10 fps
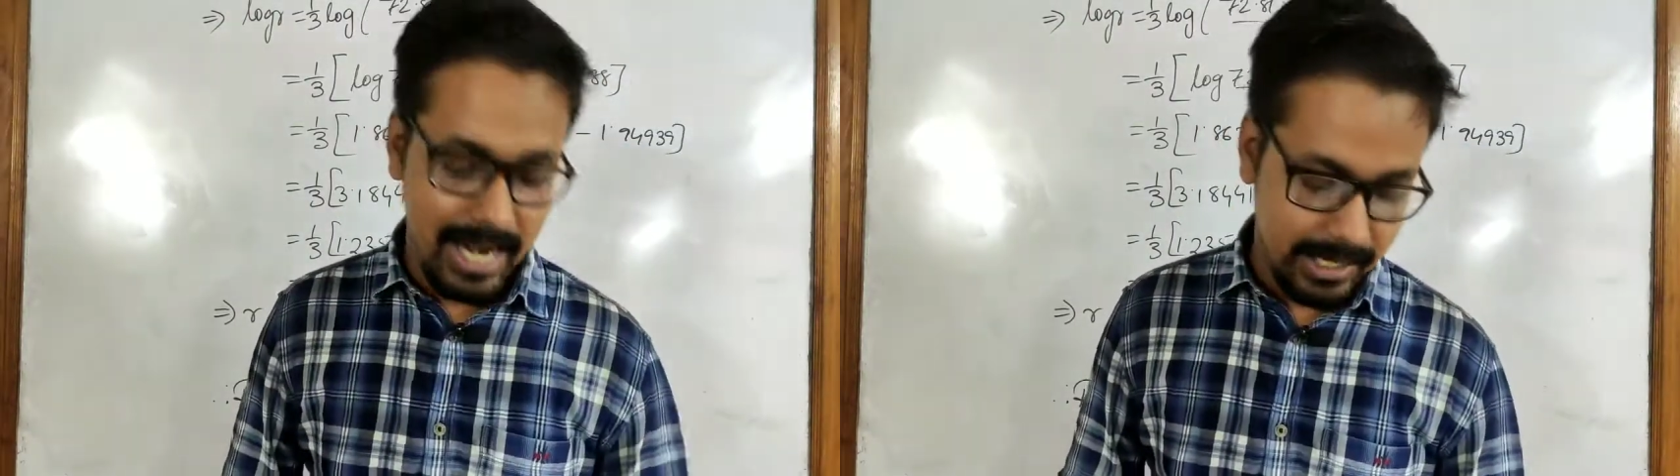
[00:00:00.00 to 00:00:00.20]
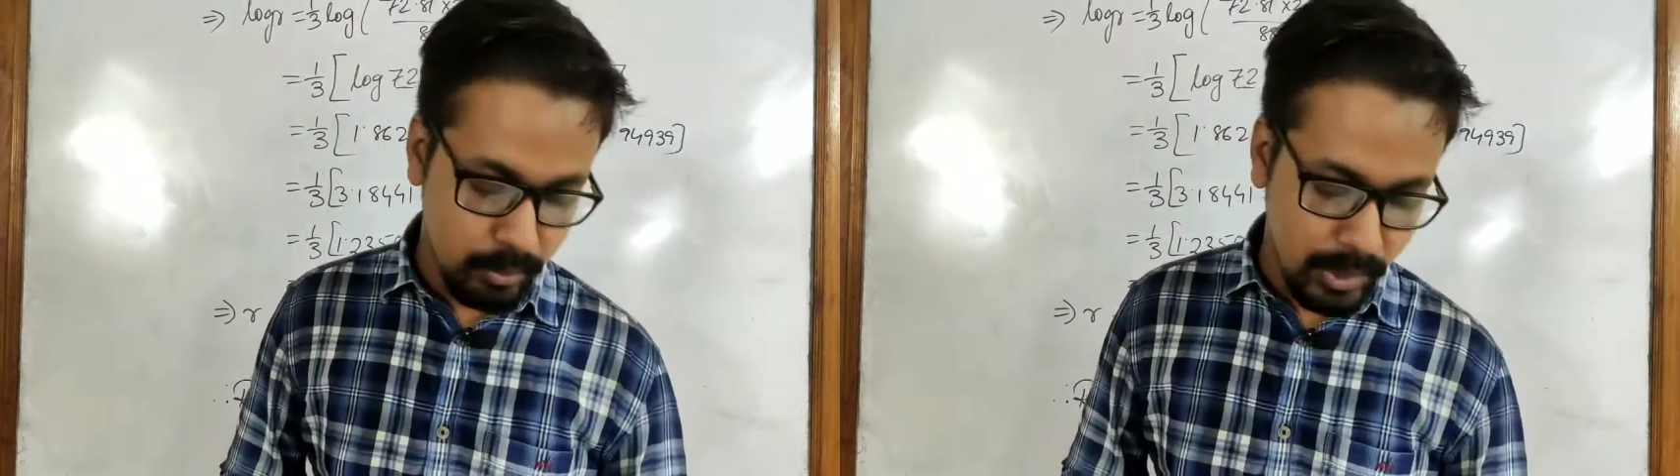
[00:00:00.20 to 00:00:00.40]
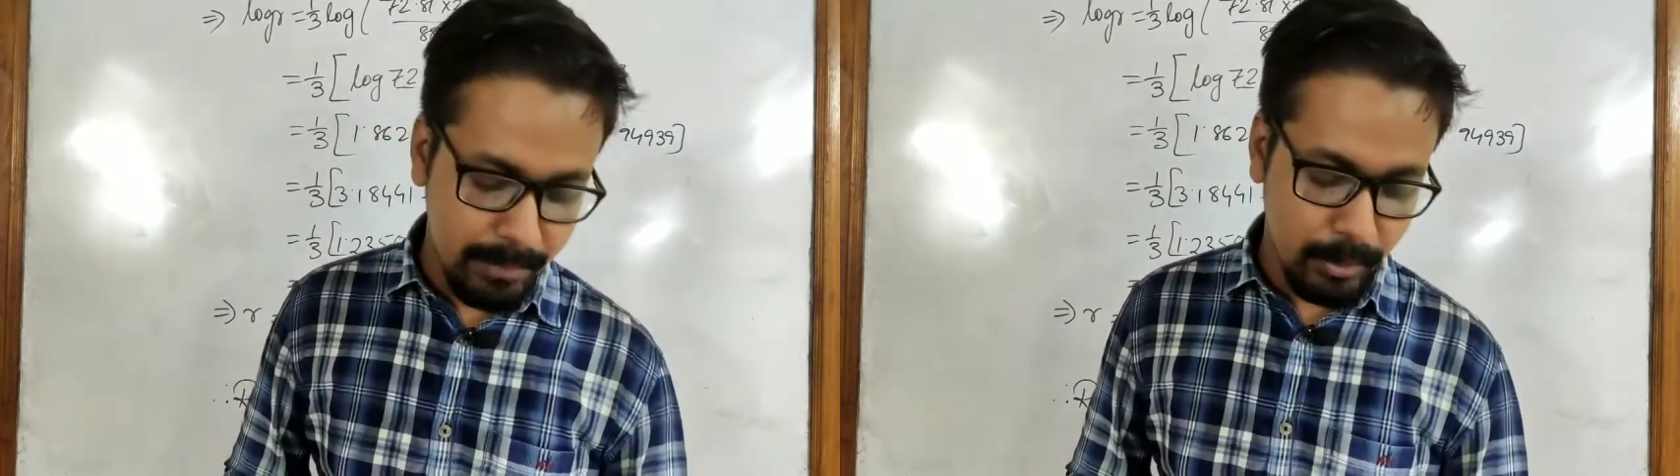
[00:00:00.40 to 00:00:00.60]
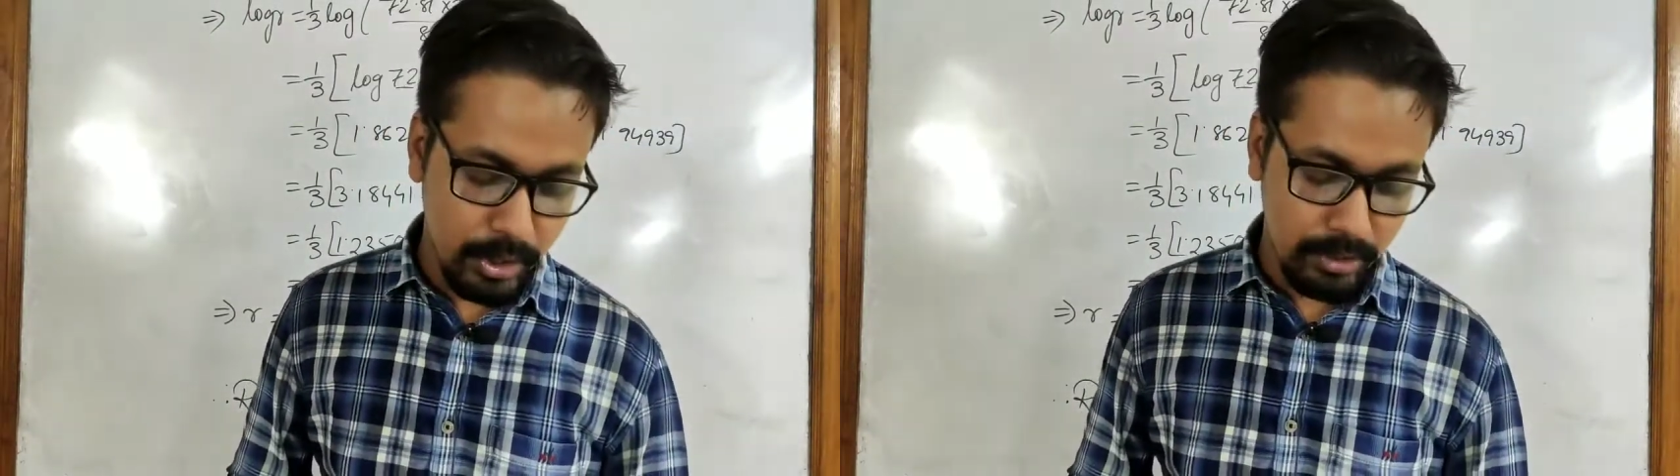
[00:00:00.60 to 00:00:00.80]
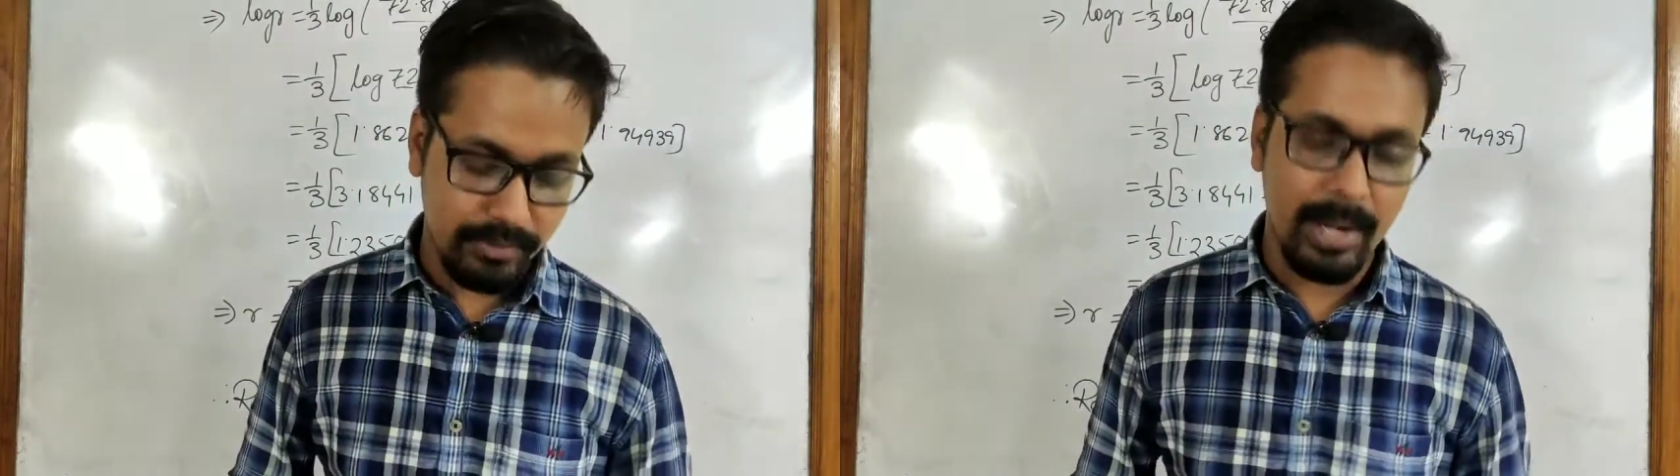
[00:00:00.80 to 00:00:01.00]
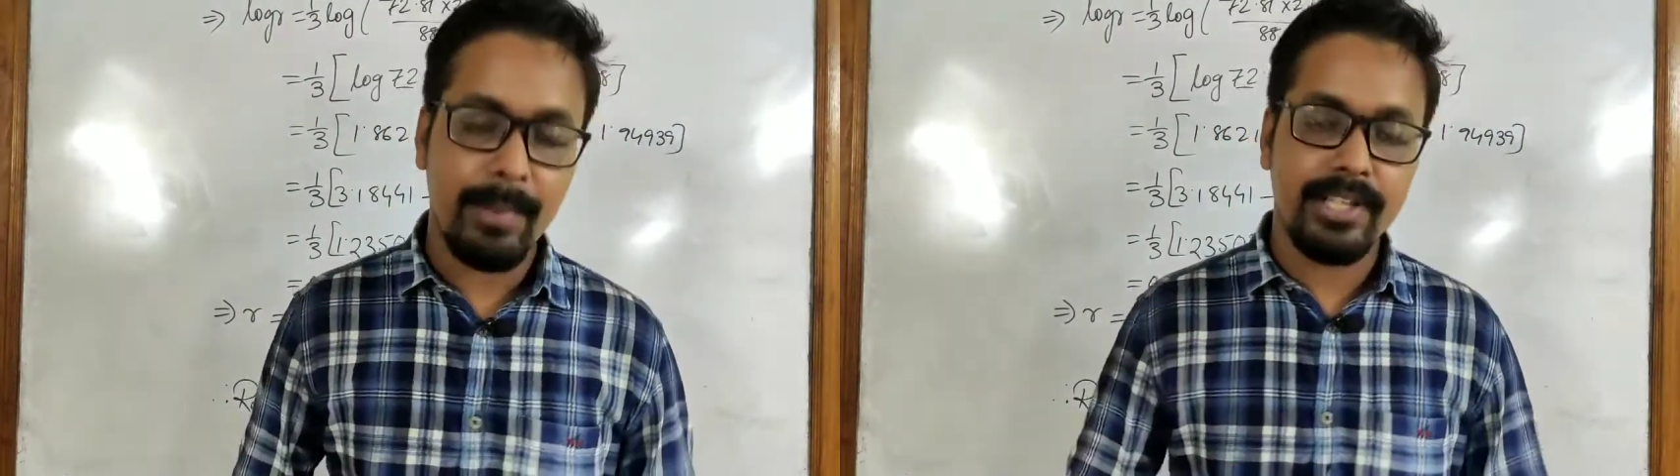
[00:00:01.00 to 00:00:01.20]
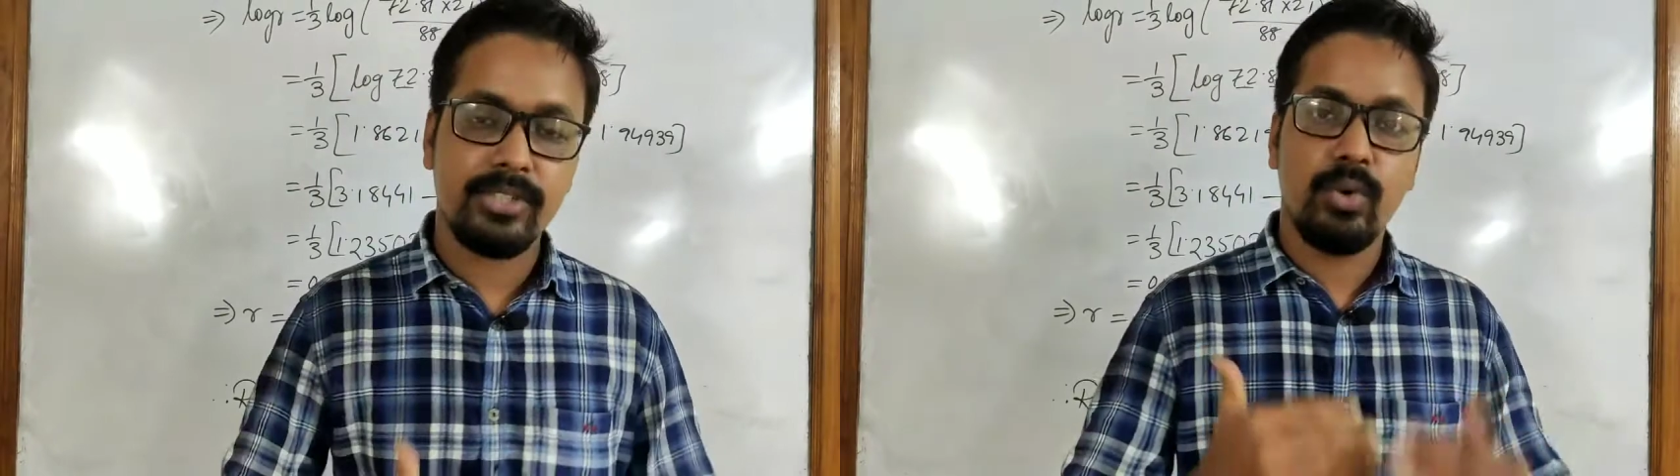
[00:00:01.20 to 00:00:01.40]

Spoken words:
at one point of time it is